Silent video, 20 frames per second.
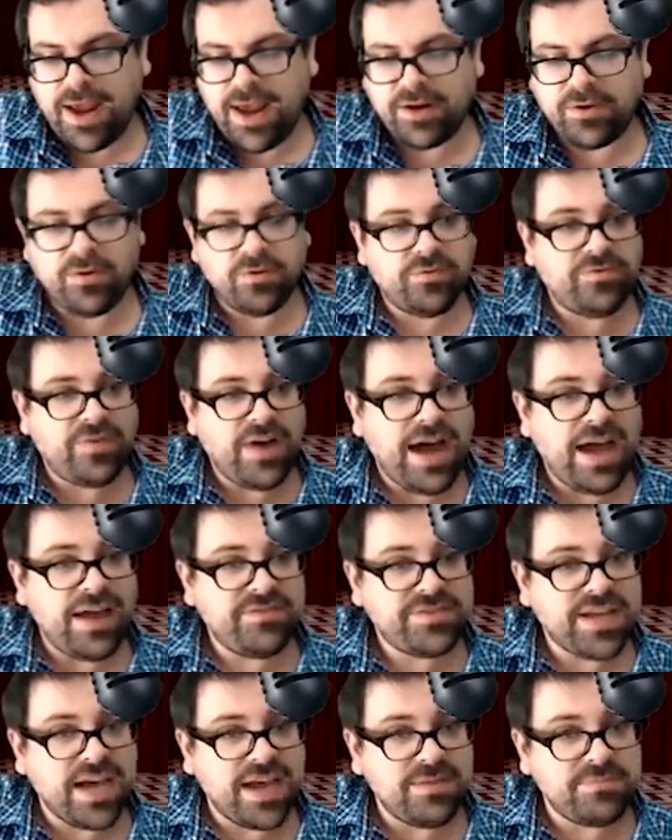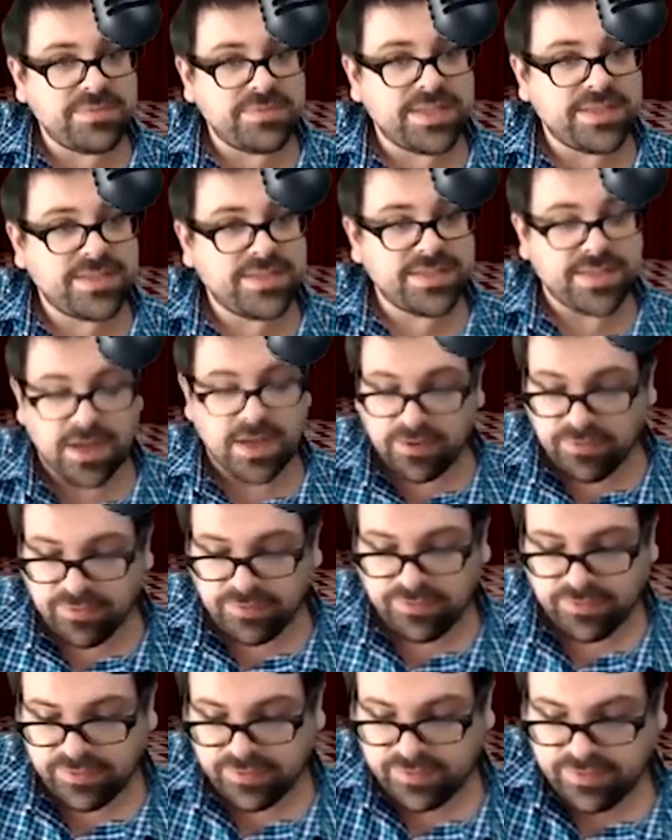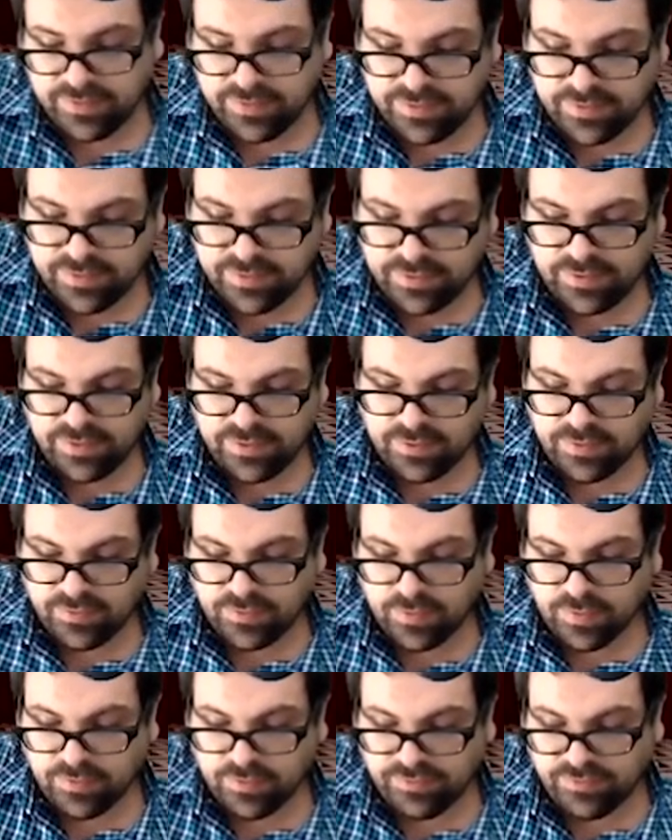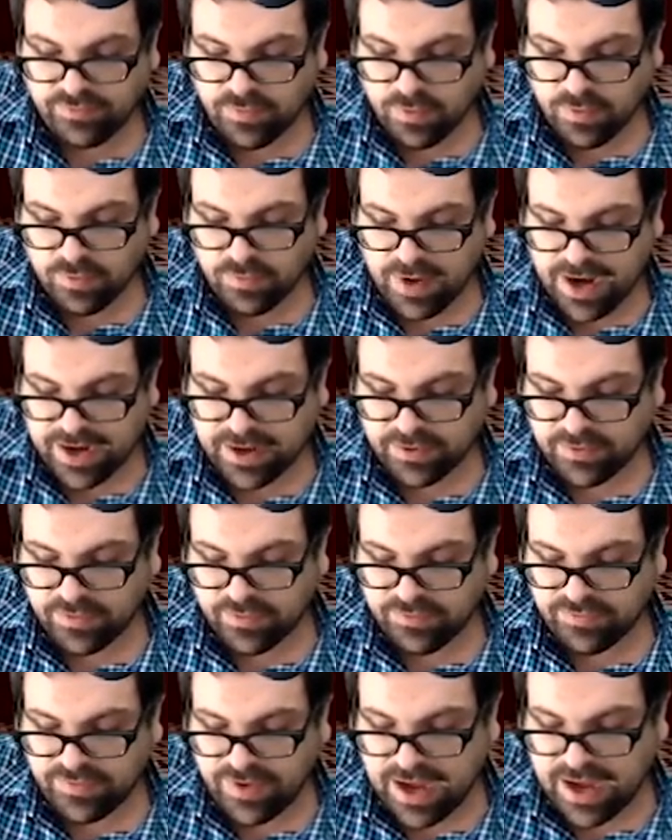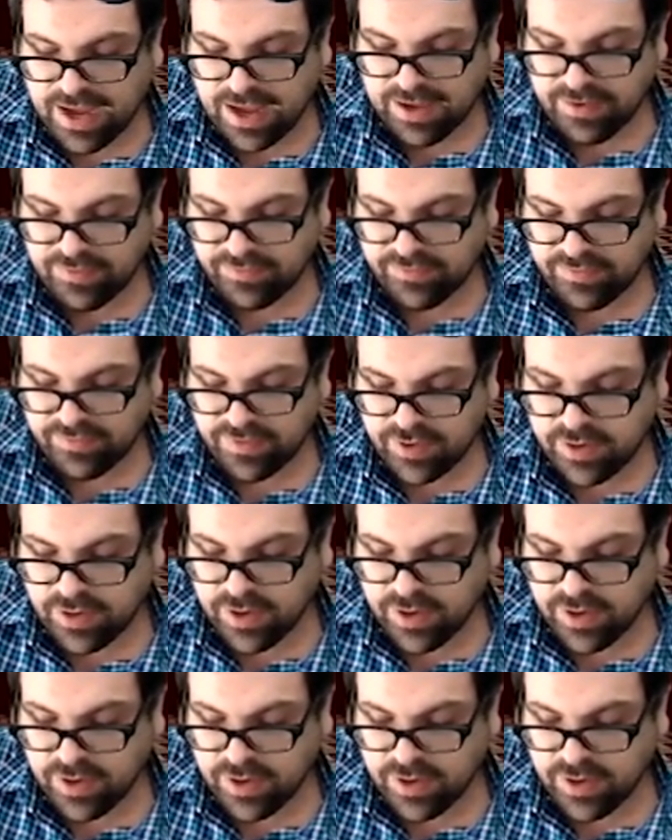radical 5 times itself, or 4 radical 5